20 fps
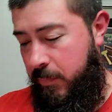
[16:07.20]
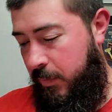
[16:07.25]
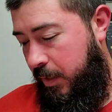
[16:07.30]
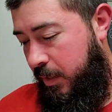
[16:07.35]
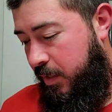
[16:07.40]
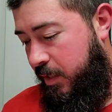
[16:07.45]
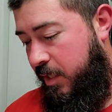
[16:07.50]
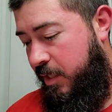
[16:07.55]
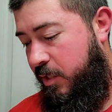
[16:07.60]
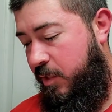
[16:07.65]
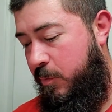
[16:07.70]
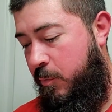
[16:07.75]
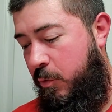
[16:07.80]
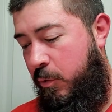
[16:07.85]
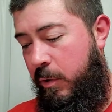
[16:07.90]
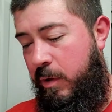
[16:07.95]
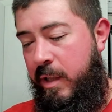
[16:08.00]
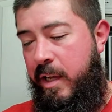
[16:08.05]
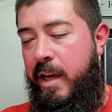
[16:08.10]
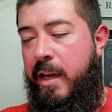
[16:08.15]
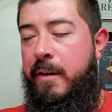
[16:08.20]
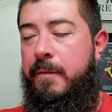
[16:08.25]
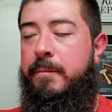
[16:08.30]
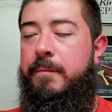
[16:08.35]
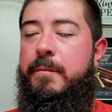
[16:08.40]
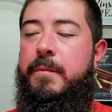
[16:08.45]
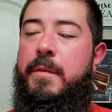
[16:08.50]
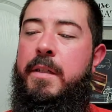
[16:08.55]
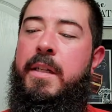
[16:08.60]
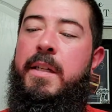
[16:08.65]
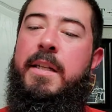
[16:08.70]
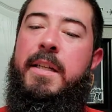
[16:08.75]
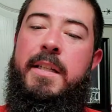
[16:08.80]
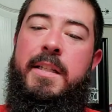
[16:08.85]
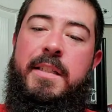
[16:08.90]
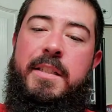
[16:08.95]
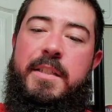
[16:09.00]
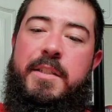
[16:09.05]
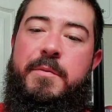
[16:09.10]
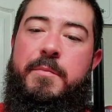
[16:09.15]
Let's get some more of that.
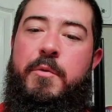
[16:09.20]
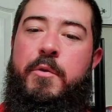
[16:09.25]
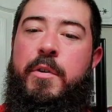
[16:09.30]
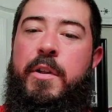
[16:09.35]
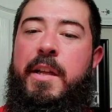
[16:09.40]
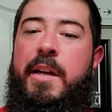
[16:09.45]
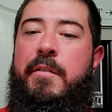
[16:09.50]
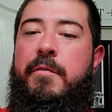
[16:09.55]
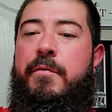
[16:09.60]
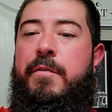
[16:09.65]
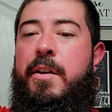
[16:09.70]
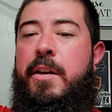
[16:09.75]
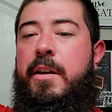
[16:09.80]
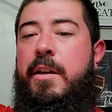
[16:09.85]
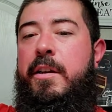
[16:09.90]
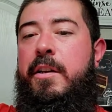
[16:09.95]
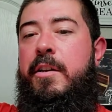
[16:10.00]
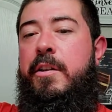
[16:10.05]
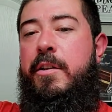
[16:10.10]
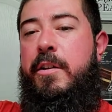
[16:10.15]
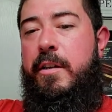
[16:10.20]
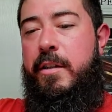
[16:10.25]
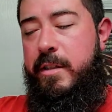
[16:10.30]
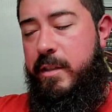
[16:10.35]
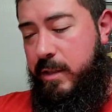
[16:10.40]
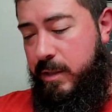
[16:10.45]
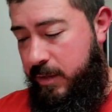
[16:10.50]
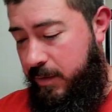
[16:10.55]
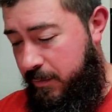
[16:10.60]
Some more of that fucking goodness.